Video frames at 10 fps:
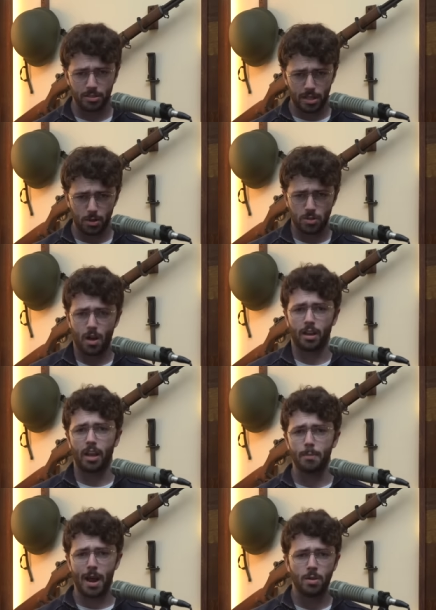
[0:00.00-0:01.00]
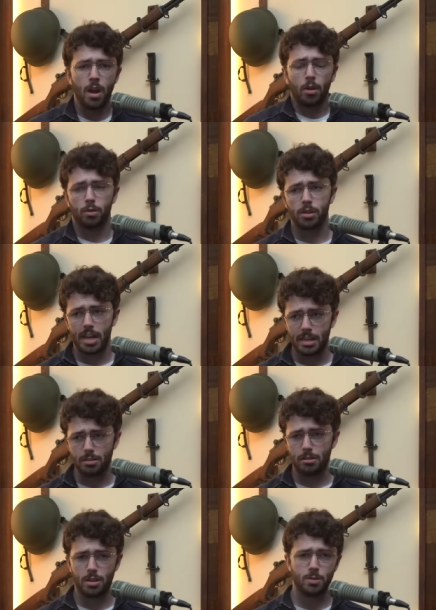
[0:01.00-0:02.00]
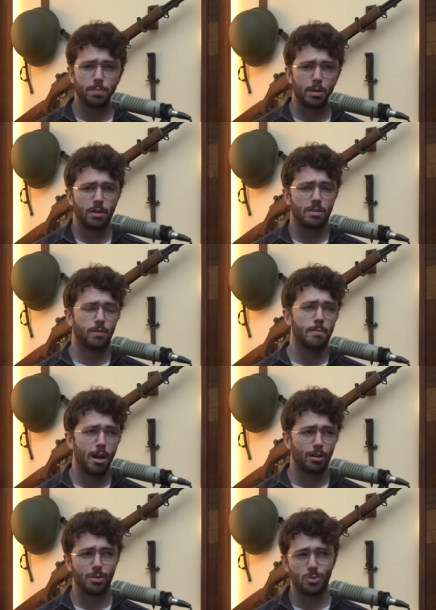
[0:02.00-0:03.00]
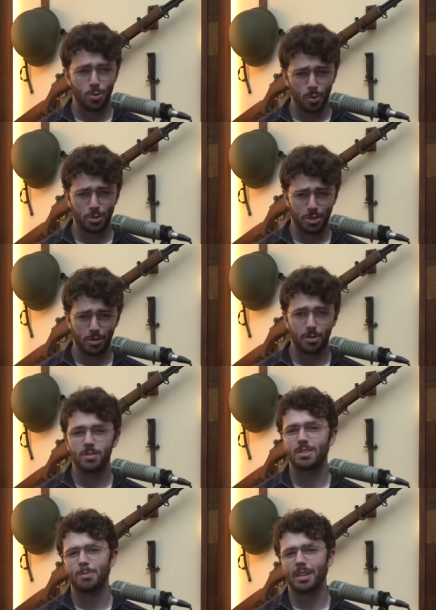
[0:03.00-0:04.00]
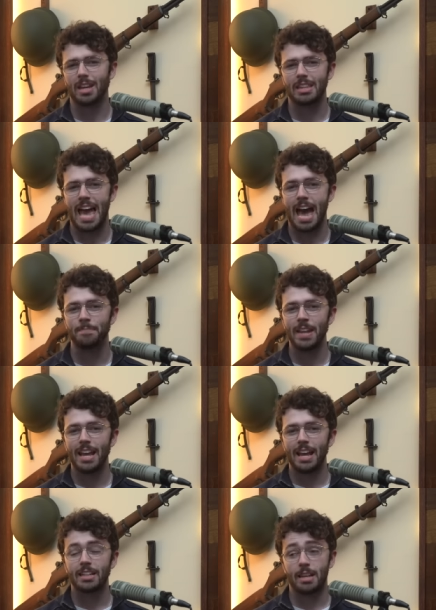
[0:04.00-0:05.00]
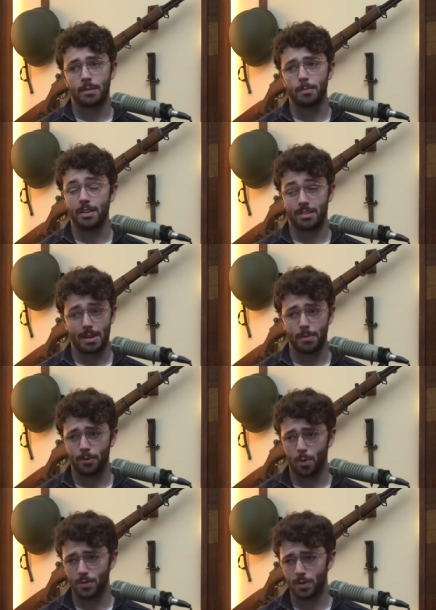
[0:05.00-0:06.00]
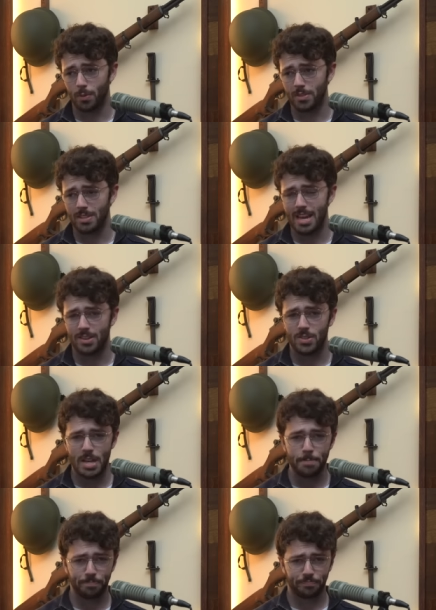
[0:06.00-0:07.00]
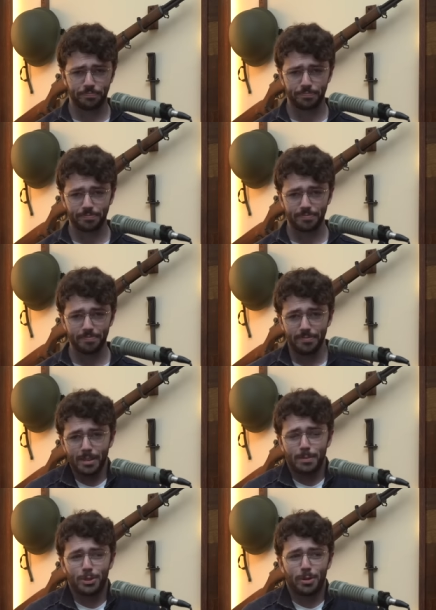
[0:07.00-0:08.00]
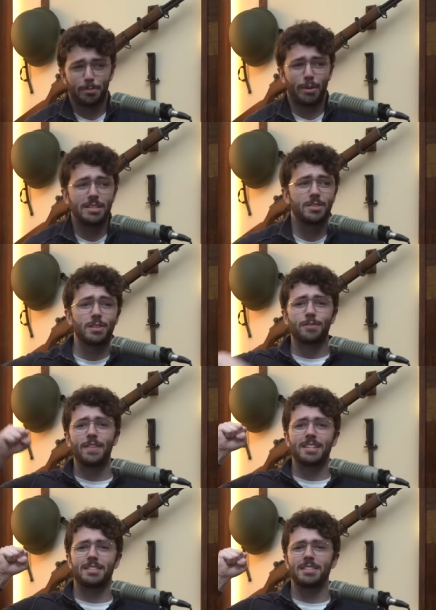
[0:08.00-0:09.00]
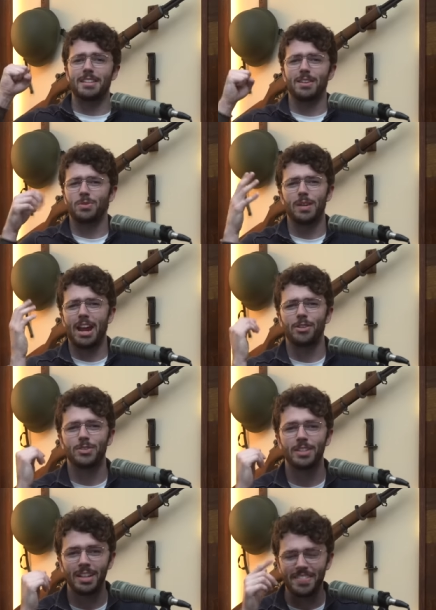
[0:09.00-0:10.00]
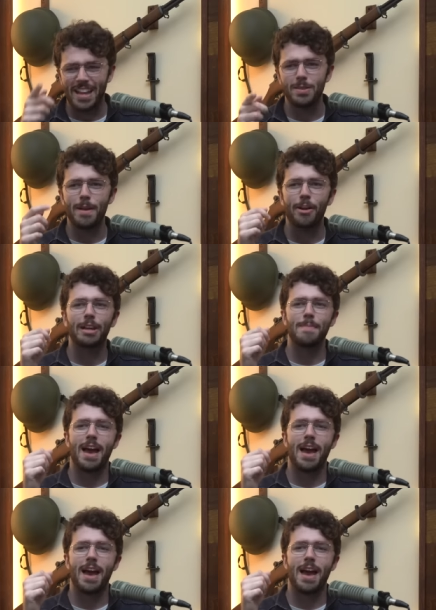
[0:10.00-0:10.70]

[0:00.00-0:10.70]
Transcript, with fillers: tears talking about relating to the experience of American school children or something like that, except, except of course, for the ones in Tennessee. But Trump raises his fist. He says, Who cares? That's American